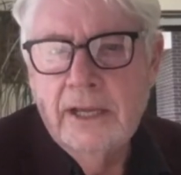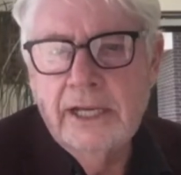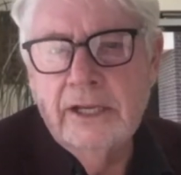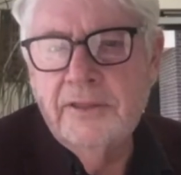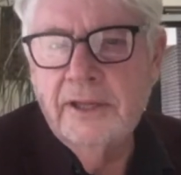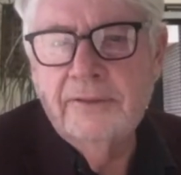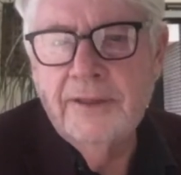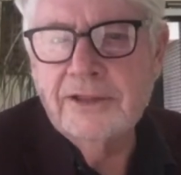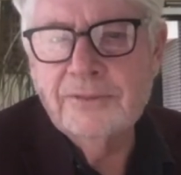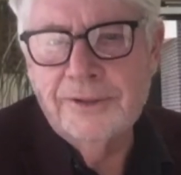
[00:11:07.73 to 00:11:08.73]
And I think
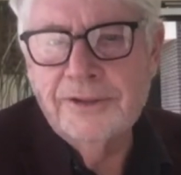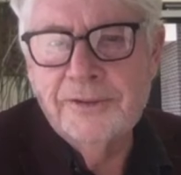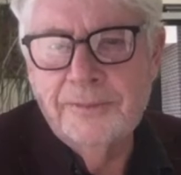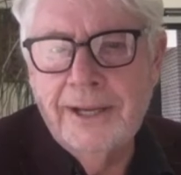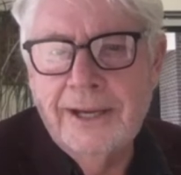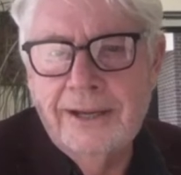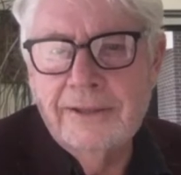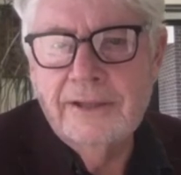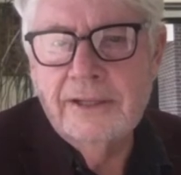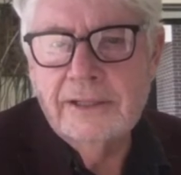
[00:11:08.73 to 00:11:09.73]
that's what it's about,
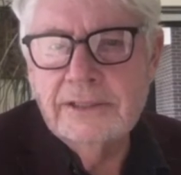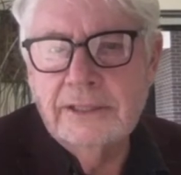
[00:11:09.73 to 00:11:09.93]
that